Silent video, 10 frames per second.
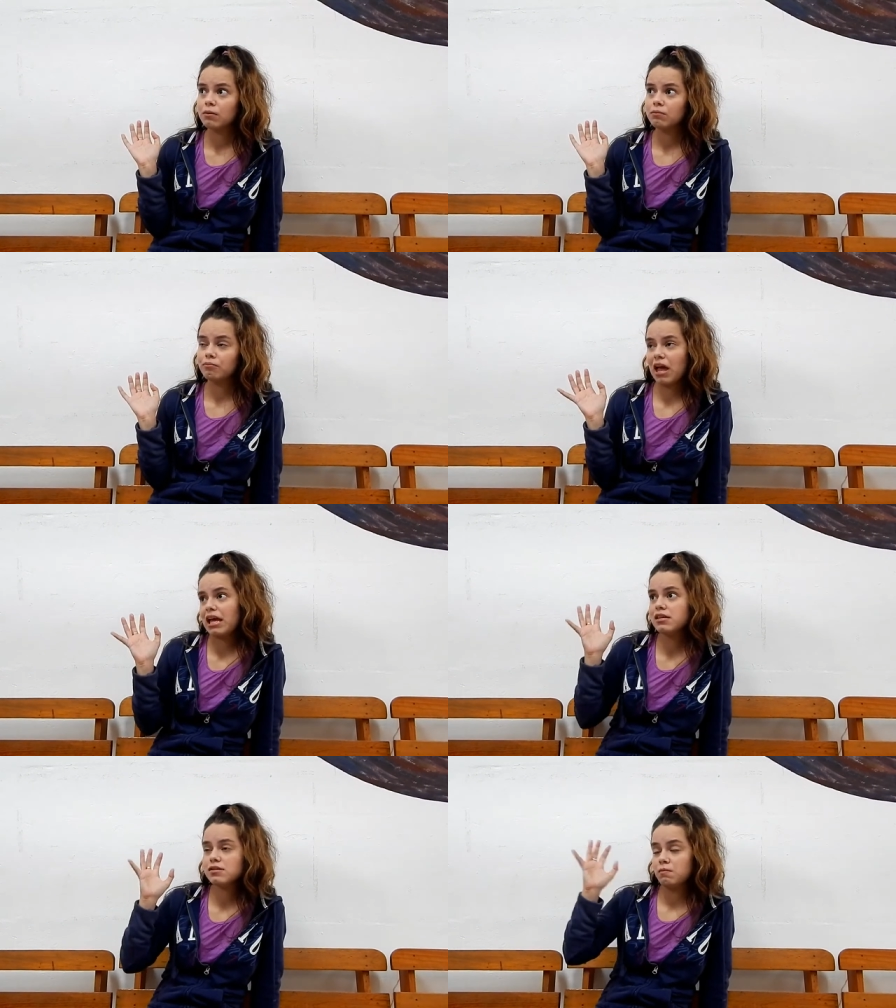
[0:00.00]

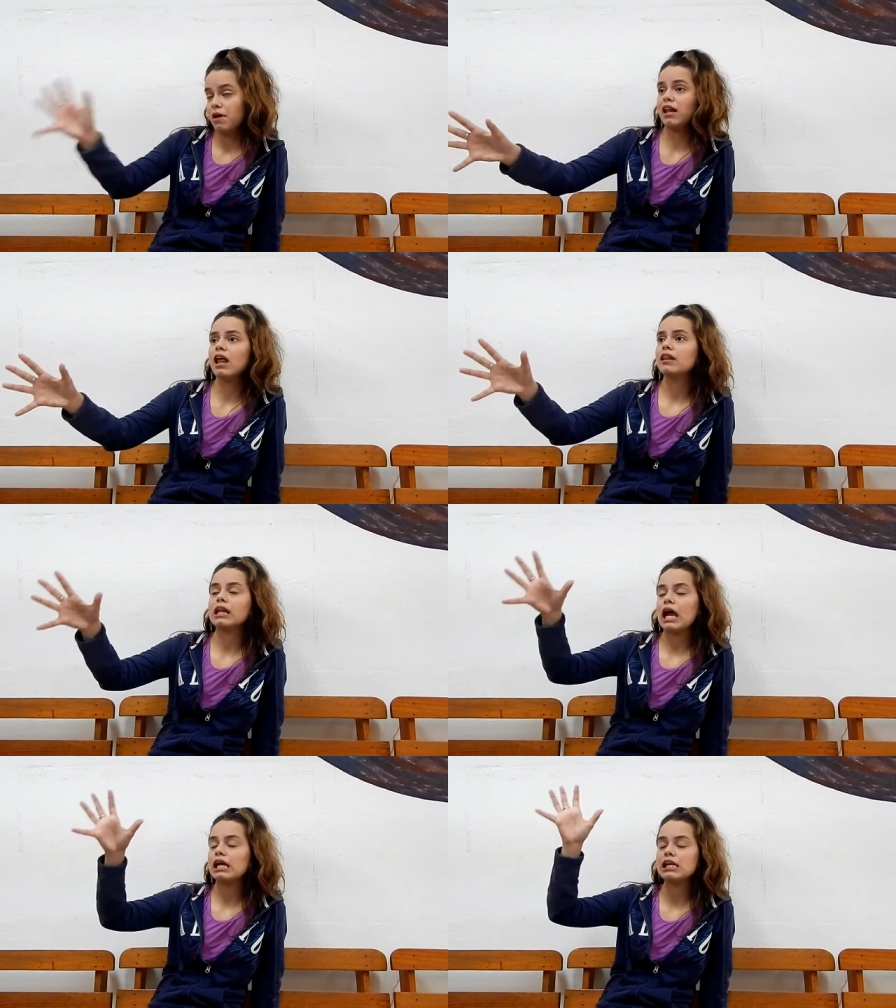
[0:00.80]
makes Bella
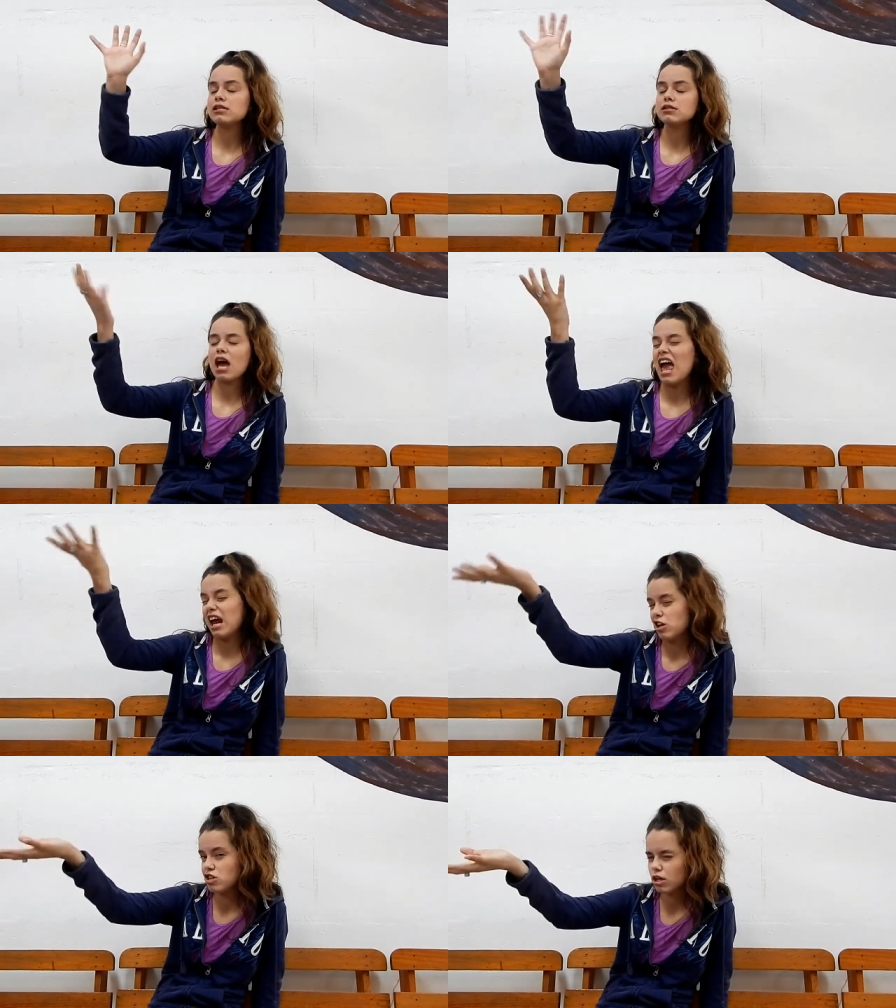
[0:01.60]
his
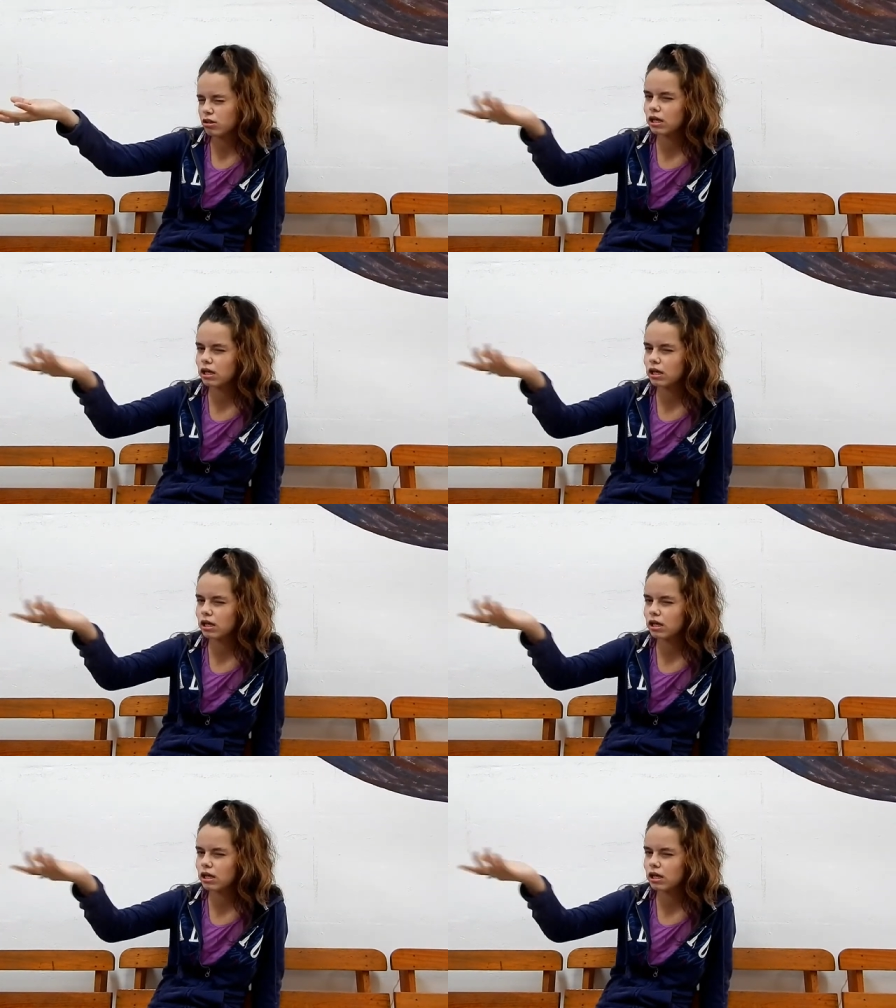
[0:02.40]
angel.